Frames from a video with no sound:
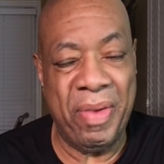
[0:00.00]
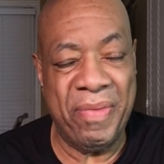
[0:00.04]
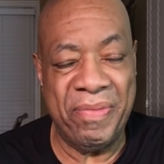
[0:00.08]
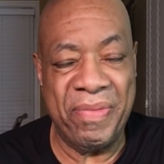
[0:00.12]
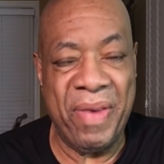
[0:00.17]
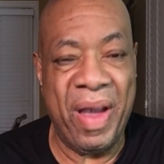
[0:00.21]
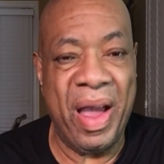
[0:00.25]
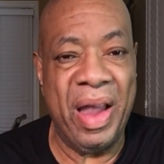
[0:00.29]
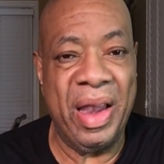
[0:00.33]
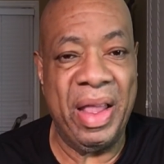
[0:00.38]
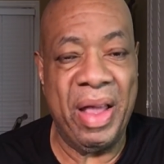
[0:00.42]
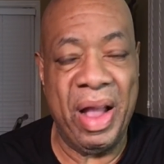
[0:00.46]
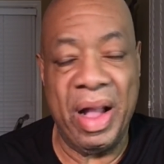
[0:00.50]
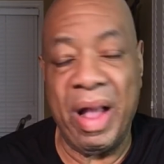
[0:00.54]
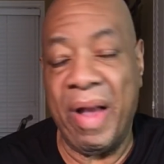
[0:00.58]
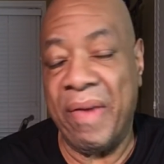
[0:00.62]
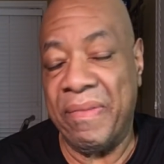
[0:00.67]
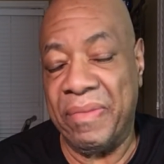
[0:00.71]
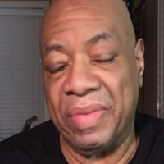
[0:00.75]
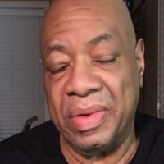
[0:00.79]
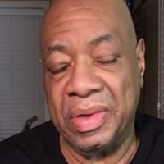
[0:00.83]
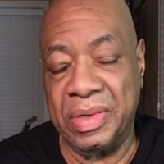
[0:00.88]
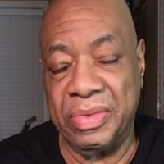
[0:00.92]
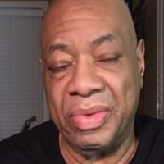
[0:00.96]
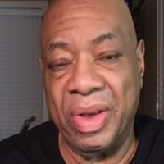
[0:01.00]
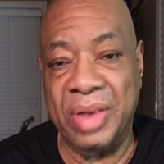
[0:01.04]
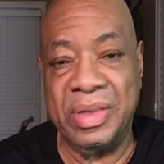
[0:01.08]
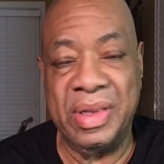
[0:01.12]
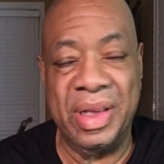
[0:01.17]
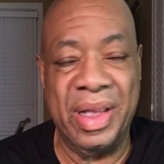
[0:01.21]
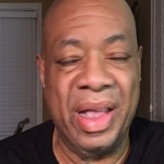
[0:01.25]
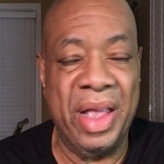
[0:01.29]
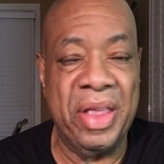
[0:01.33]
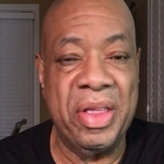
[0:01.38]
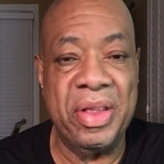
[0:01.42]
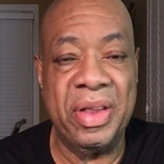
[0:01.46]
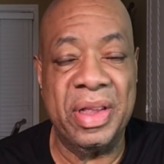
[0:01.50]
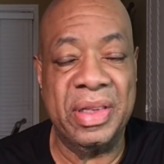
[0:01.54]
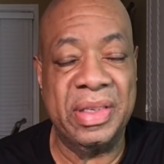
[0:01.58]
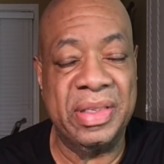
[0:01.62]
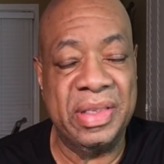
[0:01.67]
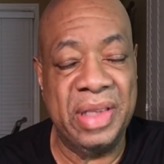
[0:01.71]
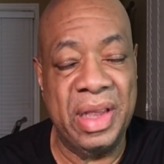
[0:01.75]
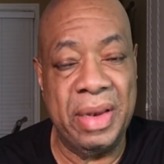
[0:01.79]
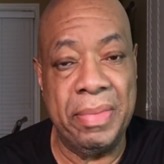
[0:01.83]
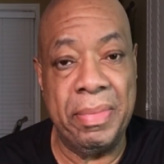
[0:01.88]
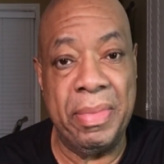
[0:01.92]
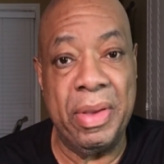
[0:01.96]
Finally, I got frustrated. I said, can you just
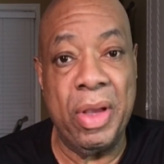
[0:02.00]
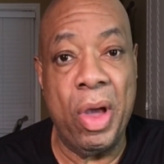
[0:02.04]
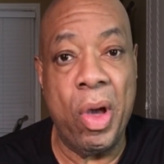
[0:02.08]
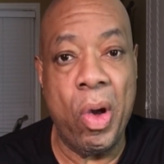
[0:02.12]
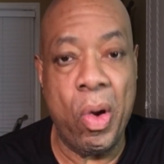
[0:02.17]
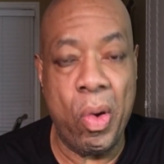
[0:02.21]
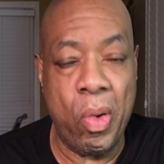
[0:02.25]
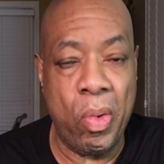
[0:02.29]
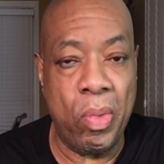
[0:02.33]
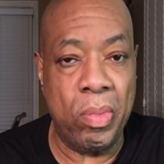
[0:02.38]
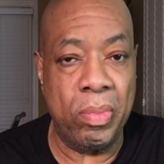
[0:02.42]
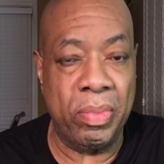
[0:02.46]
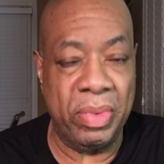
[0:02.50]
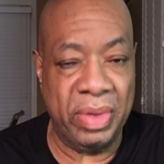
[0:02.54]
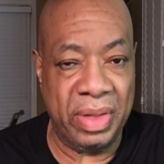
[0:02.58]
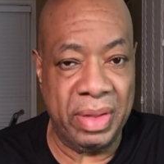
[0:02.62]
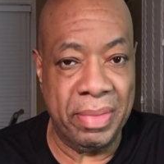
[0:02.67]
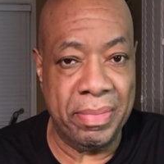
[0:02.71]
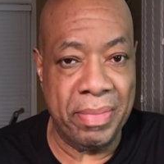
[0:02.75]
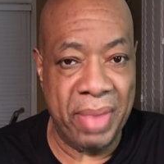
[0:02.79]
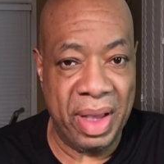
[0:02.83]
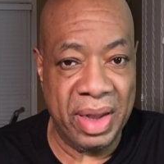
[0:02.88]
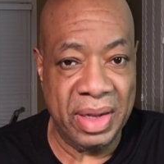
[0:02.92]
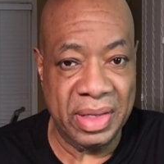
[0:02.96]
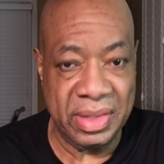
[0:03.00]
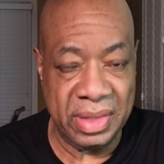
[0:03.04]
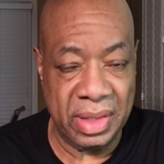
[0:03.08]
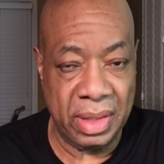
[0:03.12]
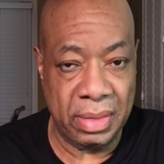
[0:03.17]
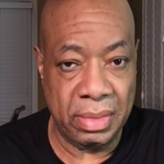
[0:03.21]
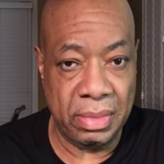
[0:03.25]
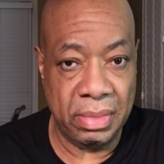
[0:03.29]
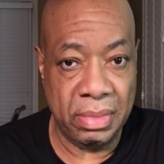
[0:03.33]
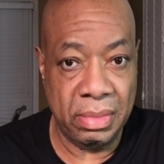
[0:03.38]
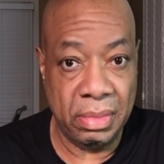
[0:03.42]
send me home with the medicine?